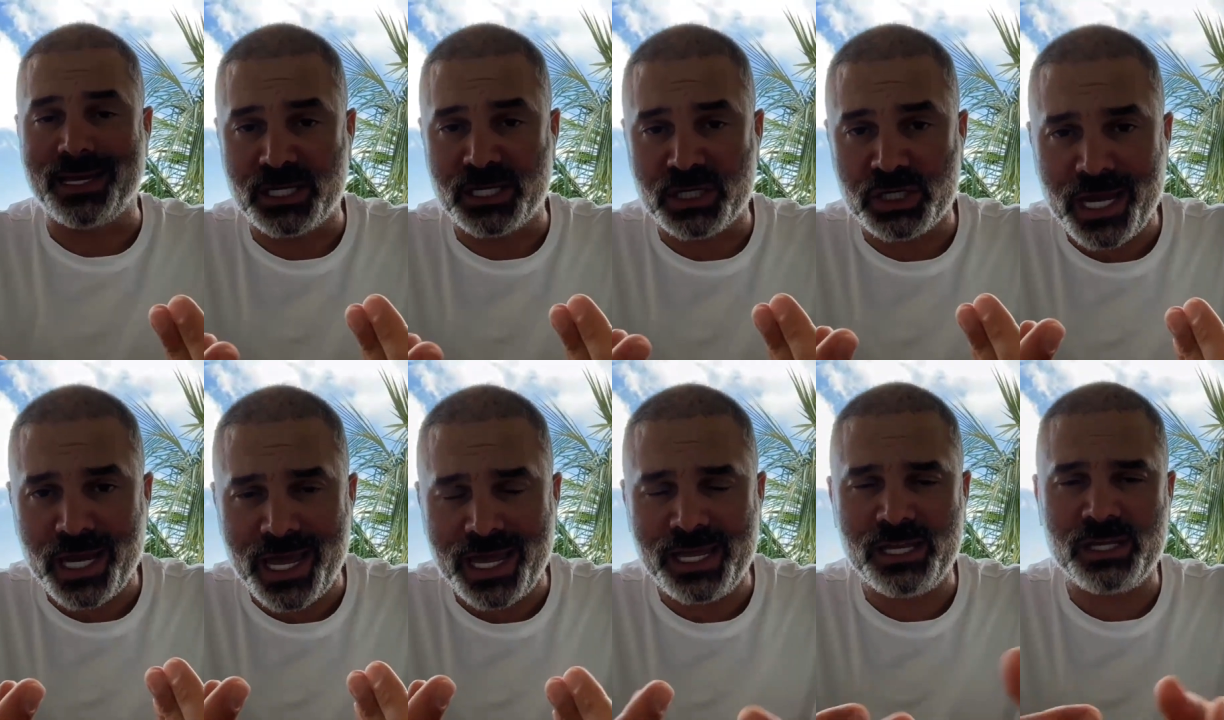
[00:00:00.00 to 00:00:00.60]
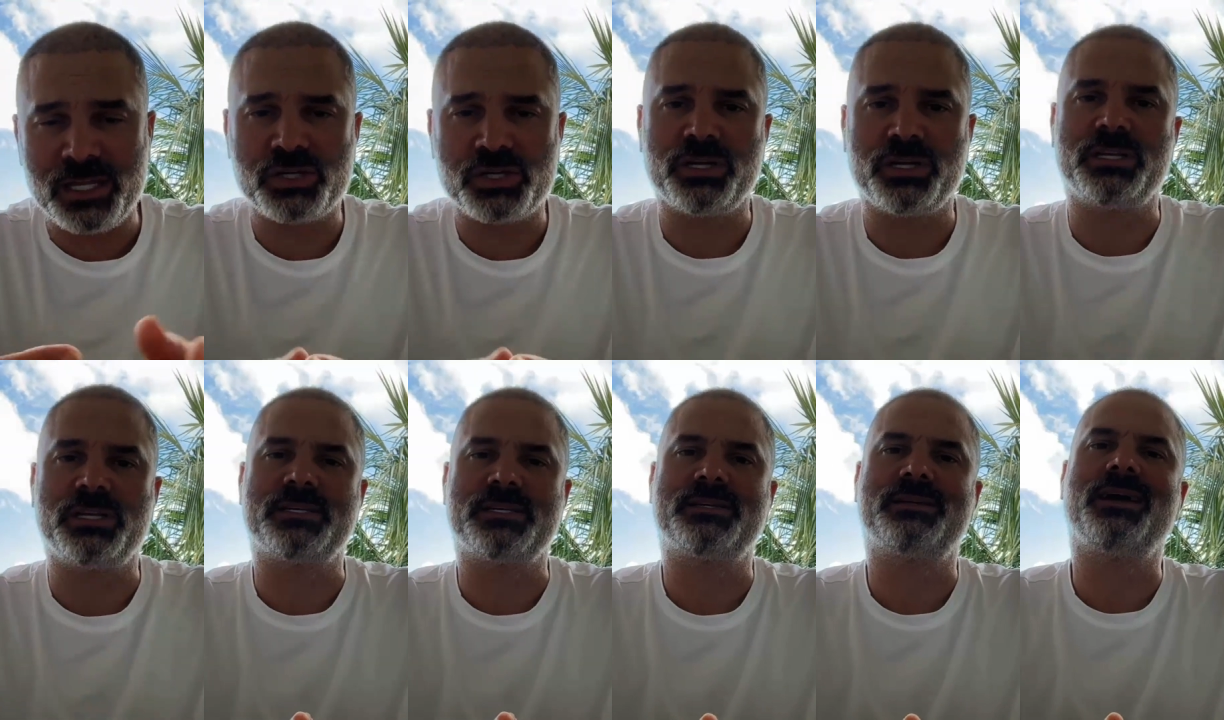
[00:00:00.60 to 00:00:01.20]
a change
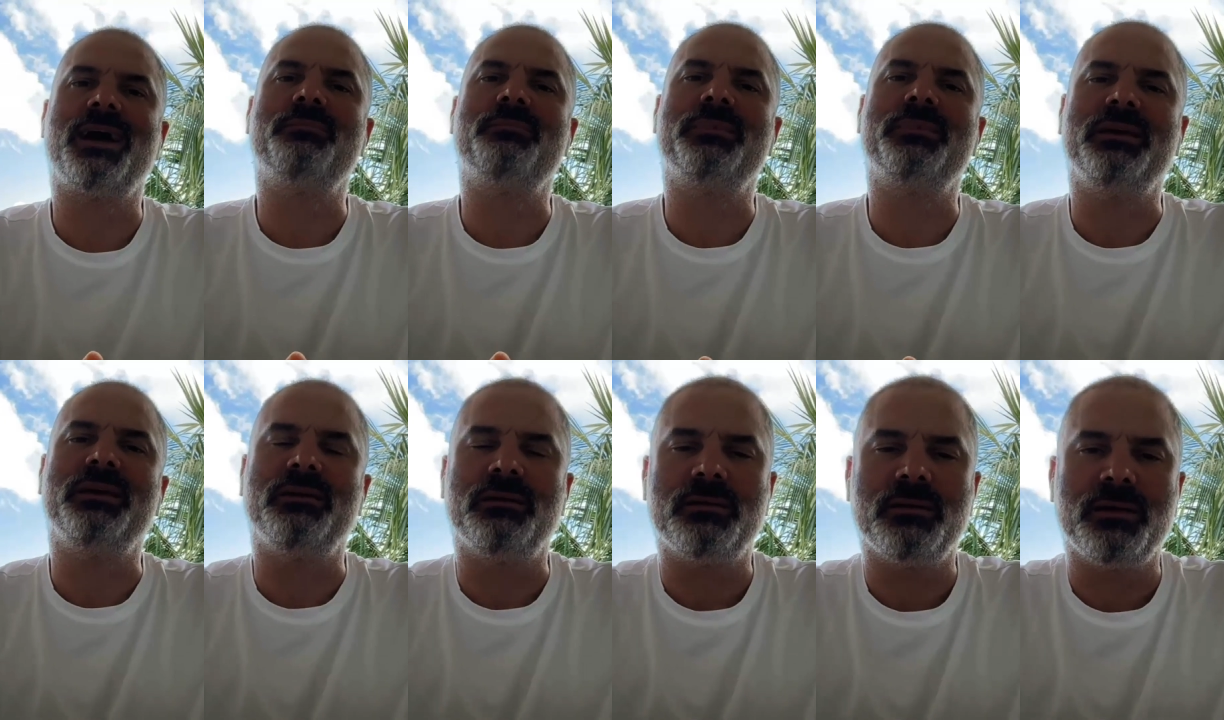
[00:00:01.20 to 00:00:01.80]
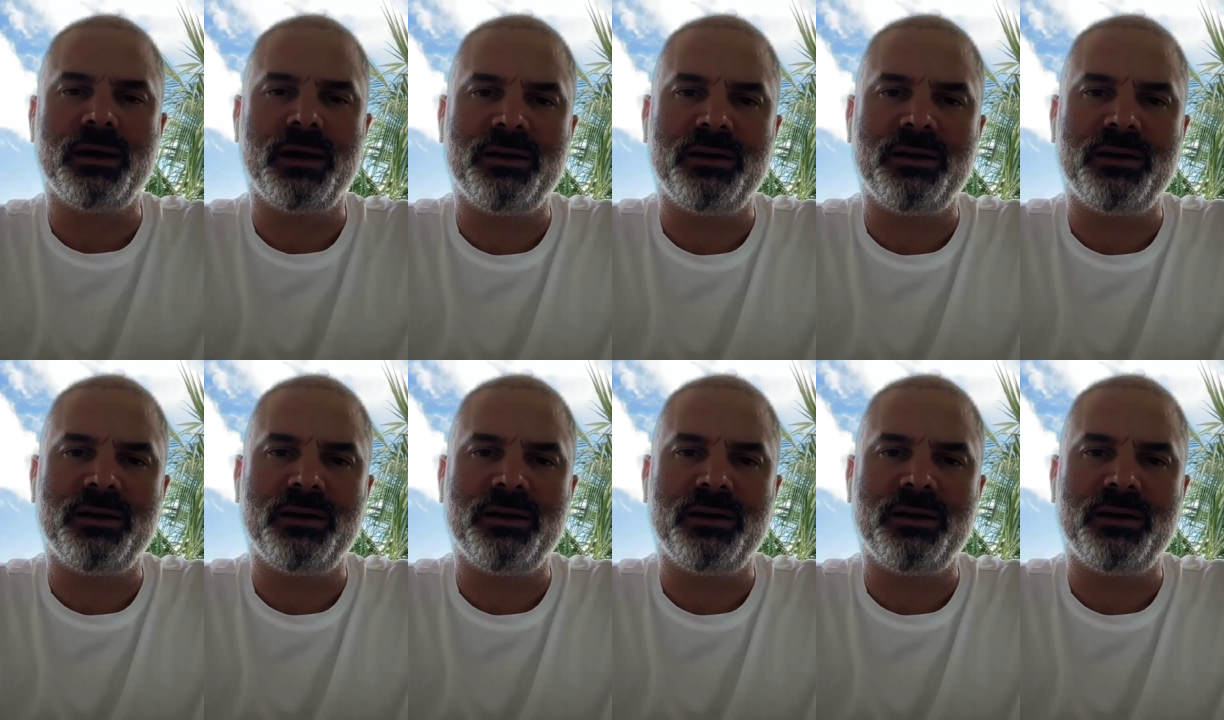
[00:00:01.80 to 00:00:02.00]
that is coming.